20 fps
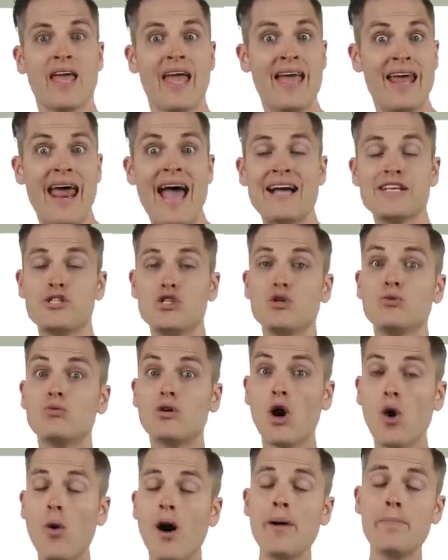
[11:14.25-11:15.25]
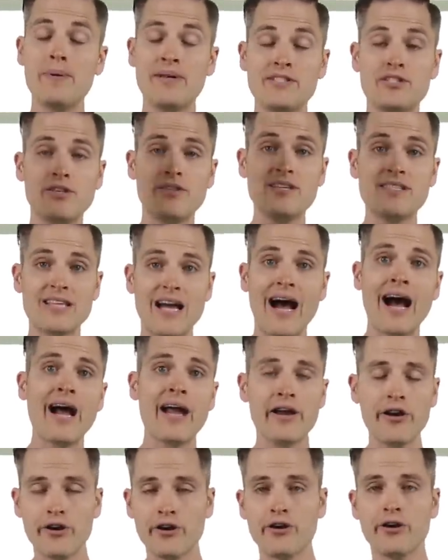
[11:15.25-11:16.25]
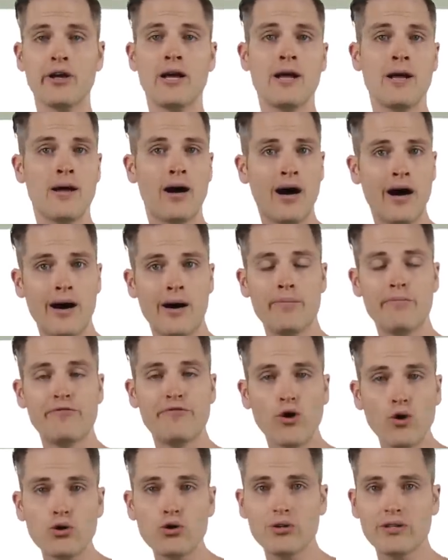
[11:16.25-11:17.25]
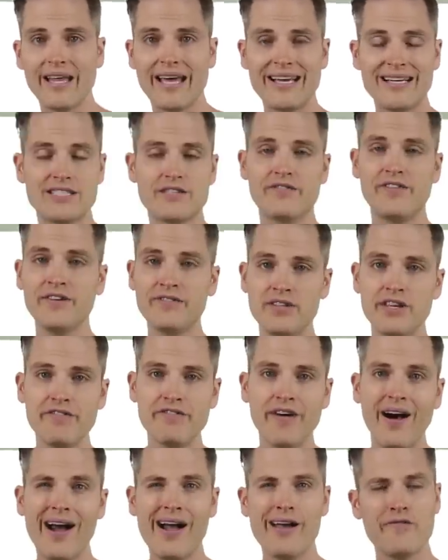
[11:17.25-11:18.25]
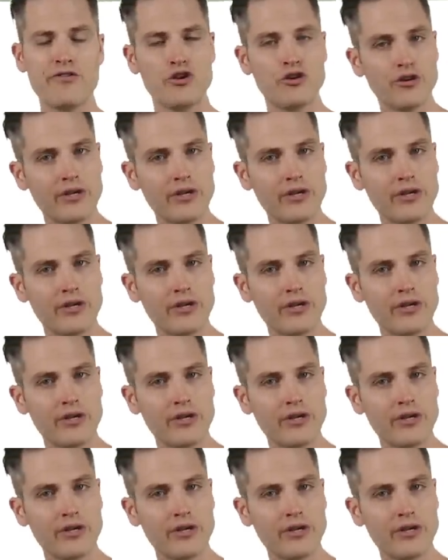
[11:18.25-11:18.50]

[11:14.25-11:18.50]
And as you go up into these higher focal lengths, 55,